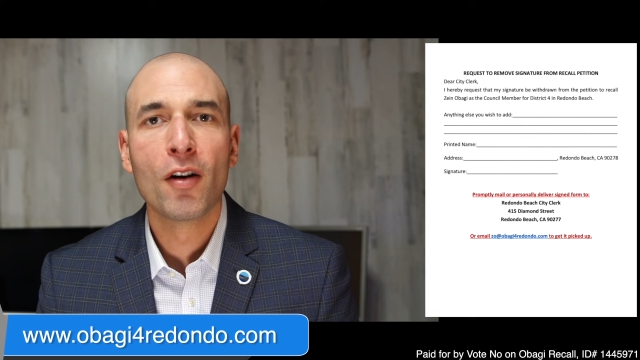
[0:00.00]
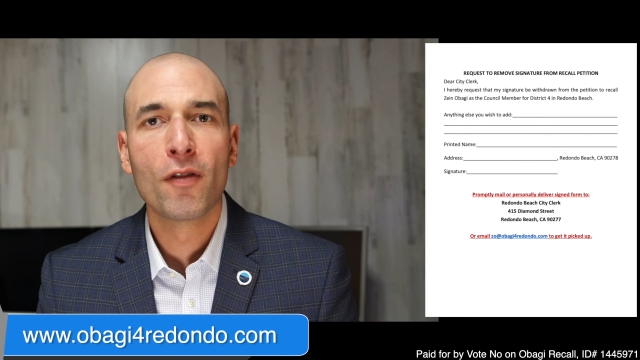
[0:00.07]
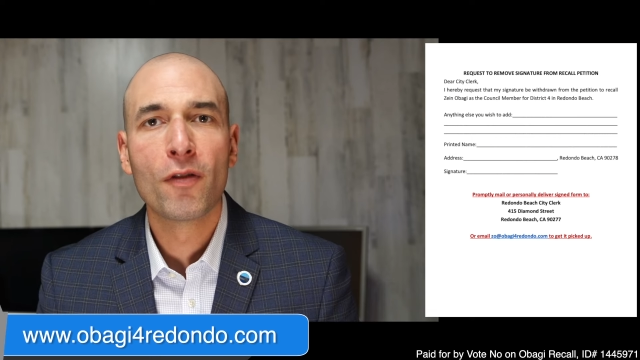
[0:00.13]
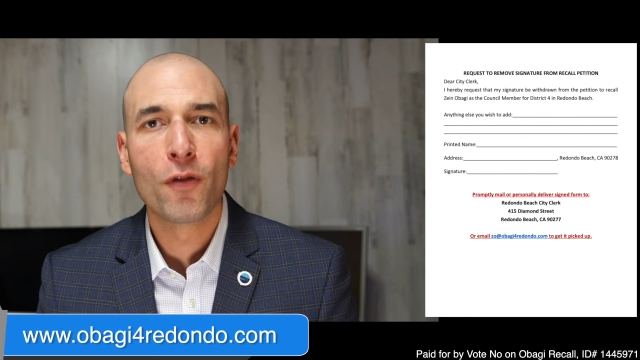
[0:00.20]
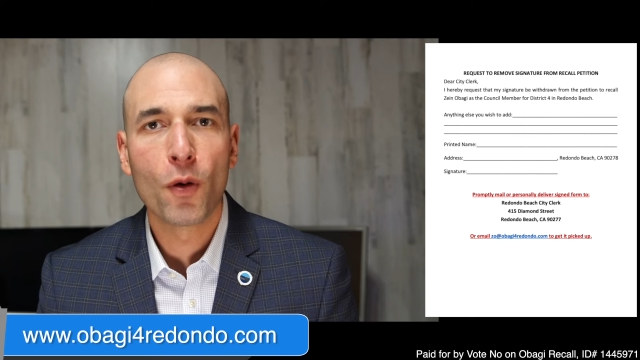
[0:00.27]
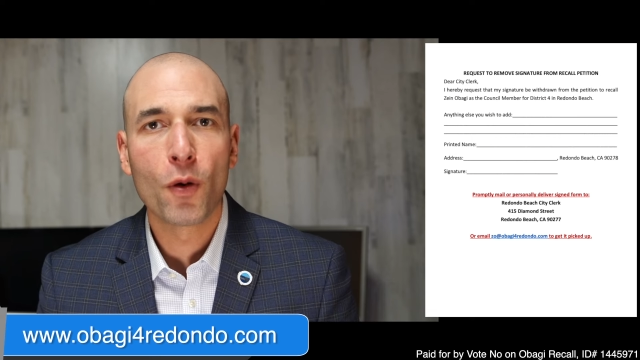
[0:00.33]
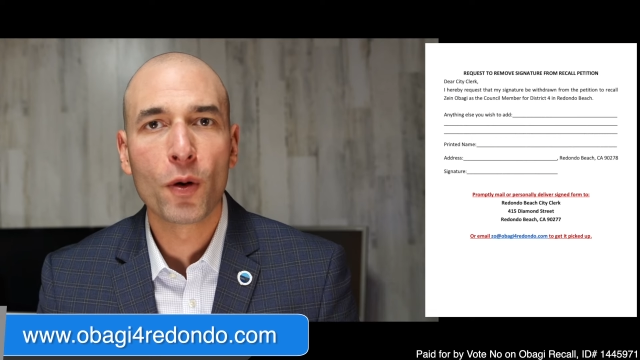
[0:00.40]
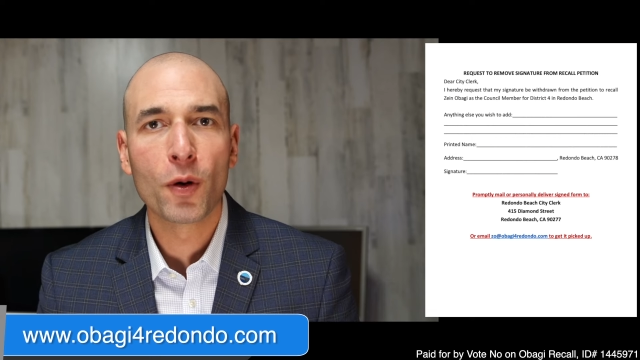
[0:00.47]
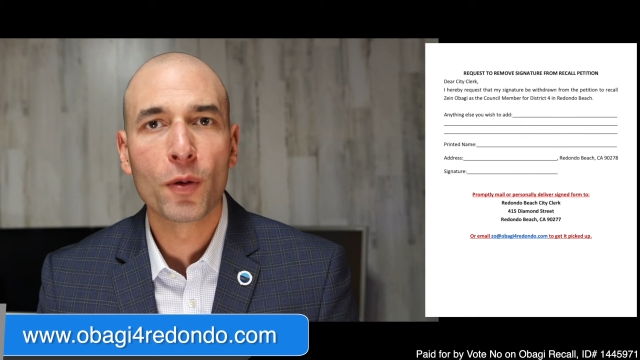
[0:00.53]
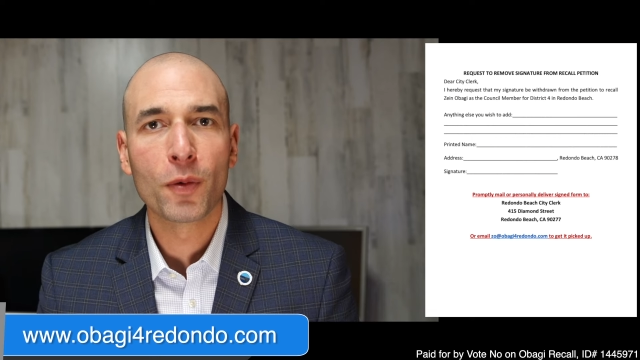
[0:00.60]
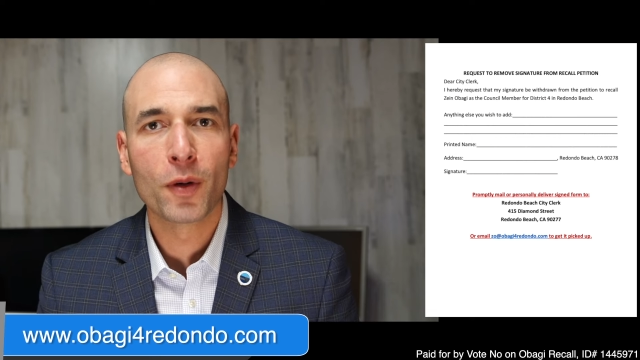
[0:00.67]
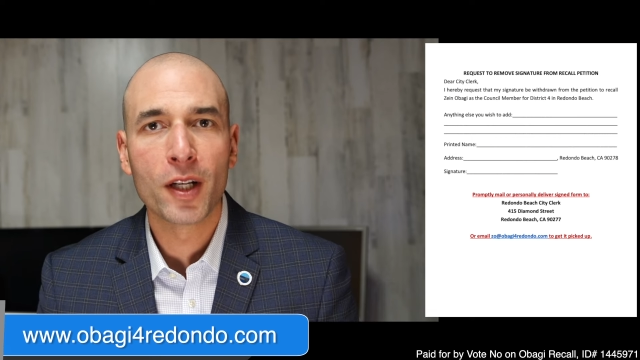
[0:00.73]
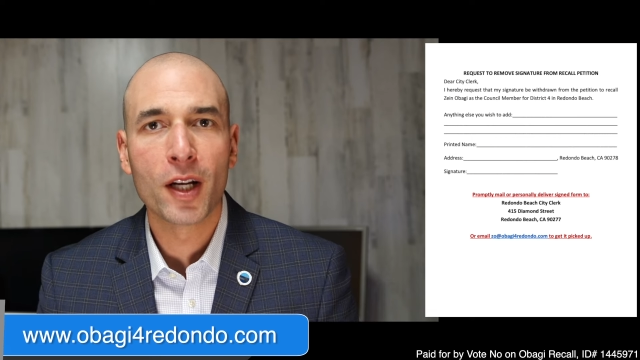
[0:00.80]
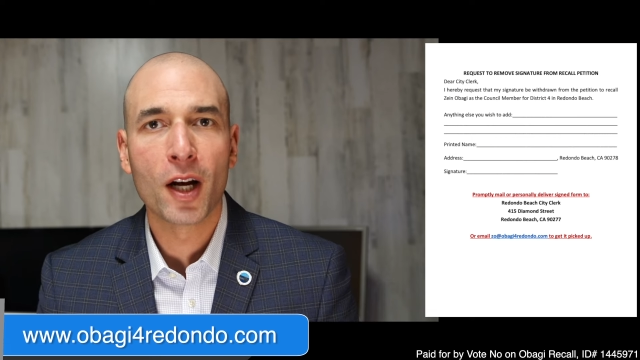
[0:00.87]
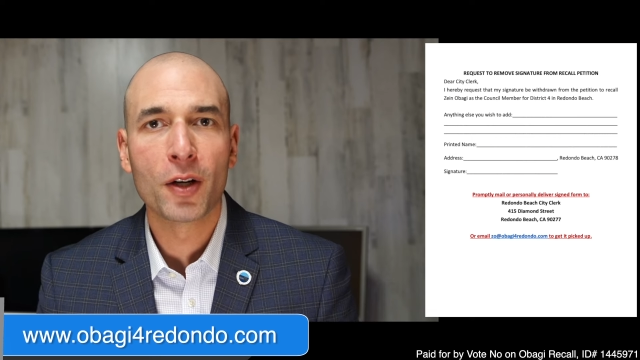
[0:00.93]

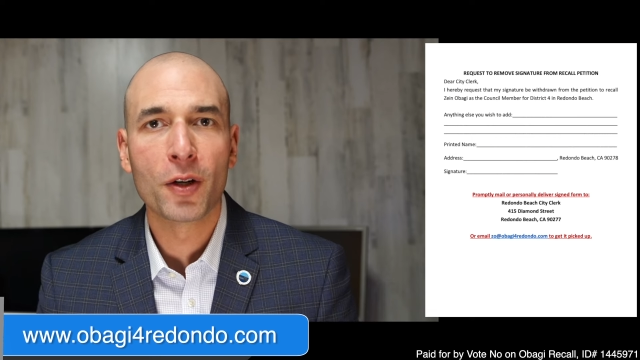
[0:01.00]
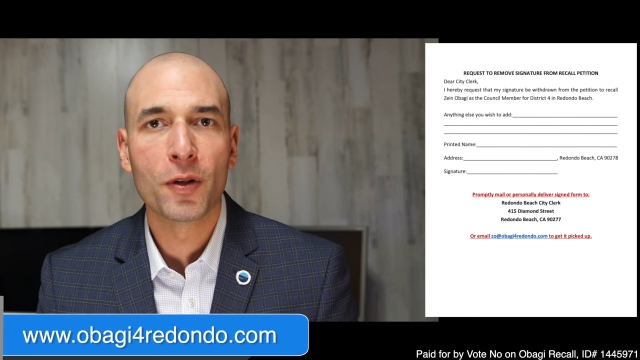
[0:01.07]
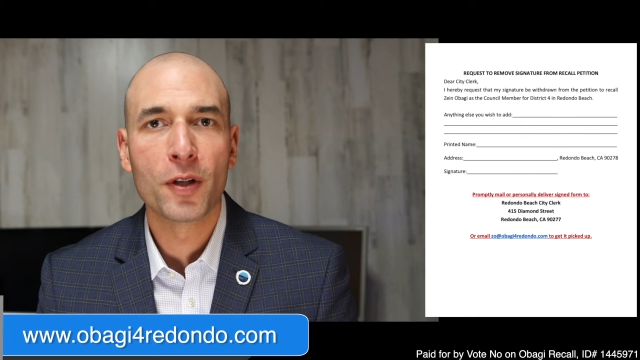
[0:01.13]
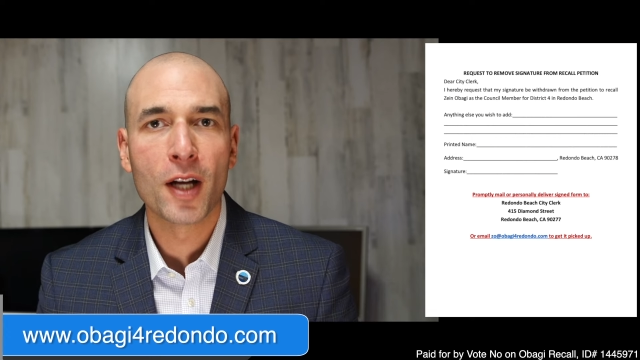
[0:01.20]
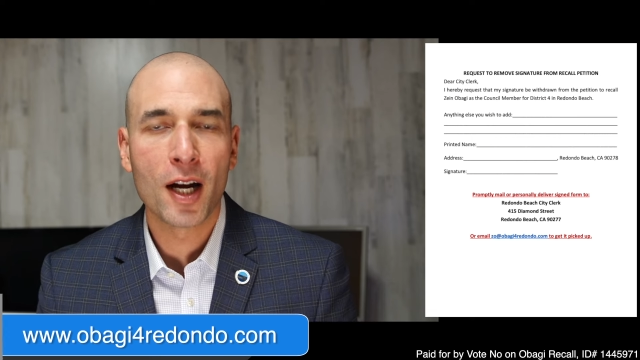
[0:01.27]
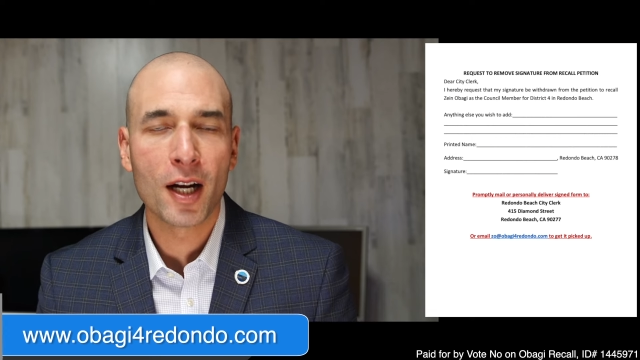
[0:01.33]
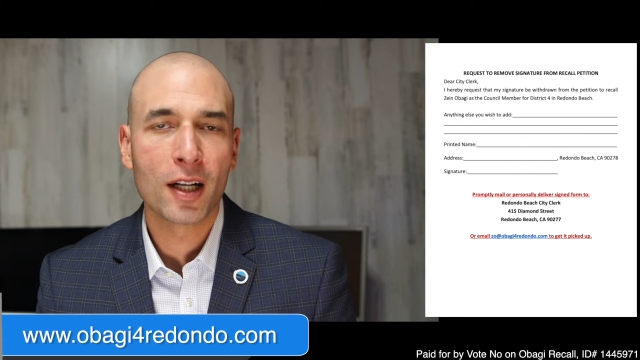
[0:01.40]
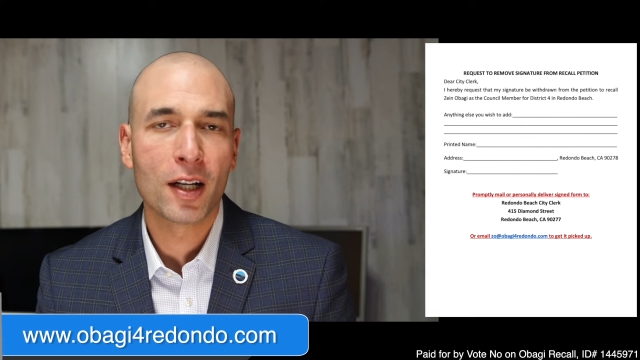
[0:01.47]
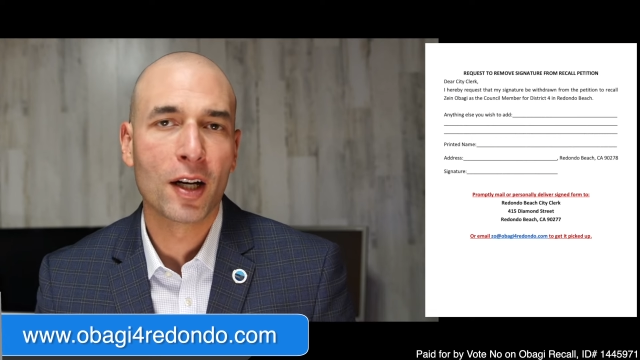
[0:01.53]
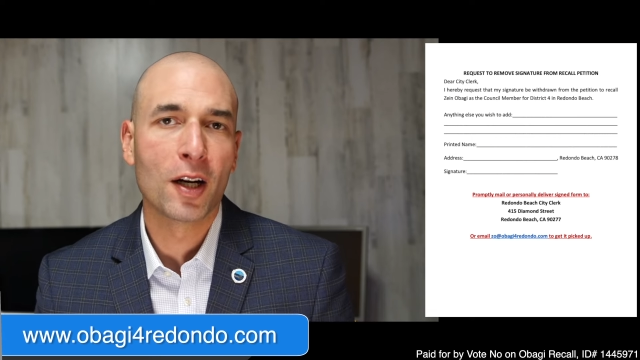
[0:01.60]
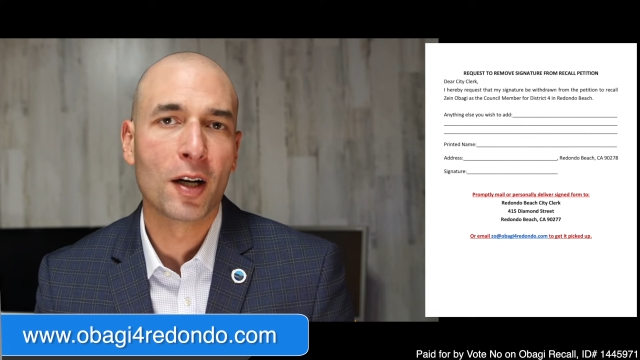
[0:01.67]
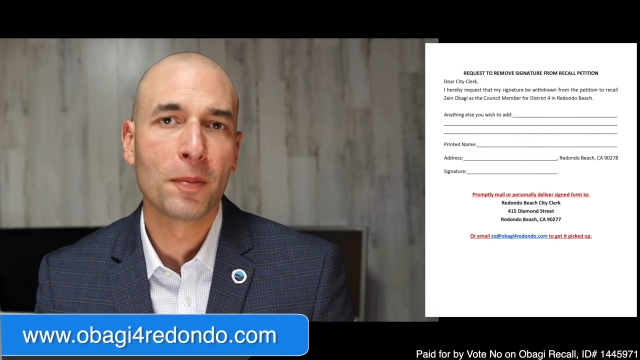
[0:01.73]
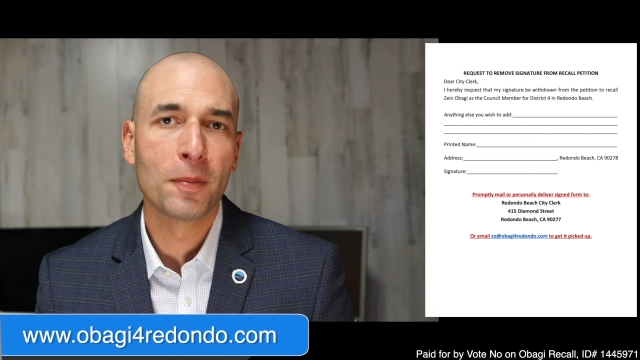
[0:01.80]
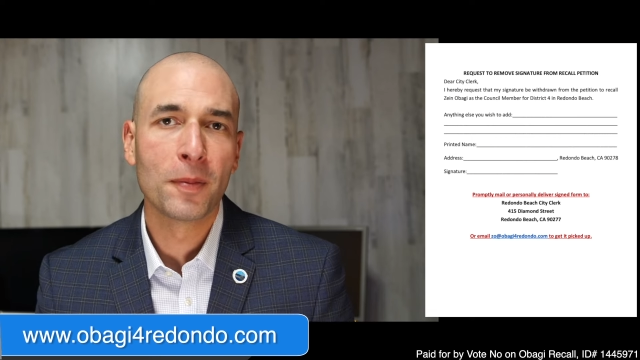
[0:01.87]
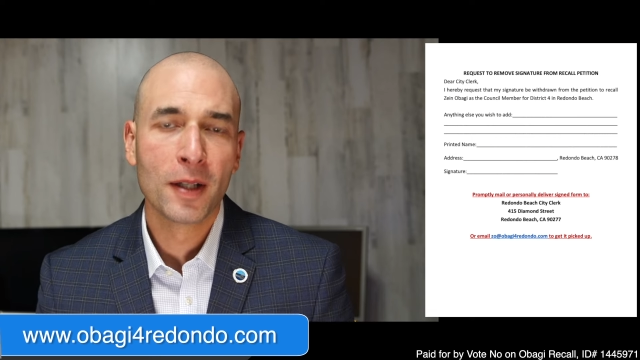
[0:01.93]

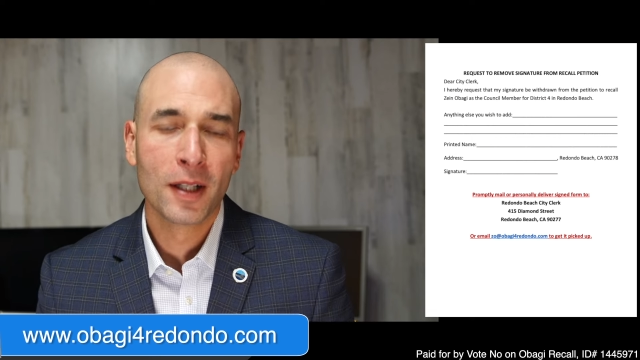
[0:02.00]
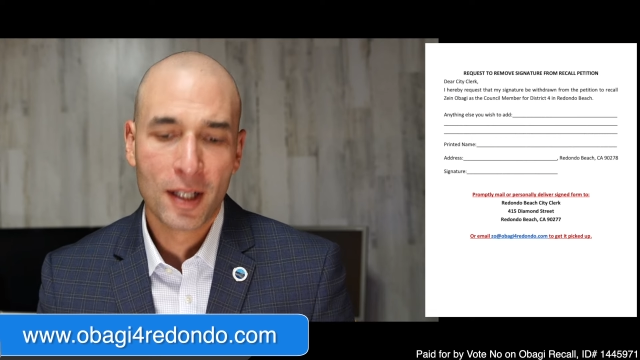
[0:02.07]
4redondo.com.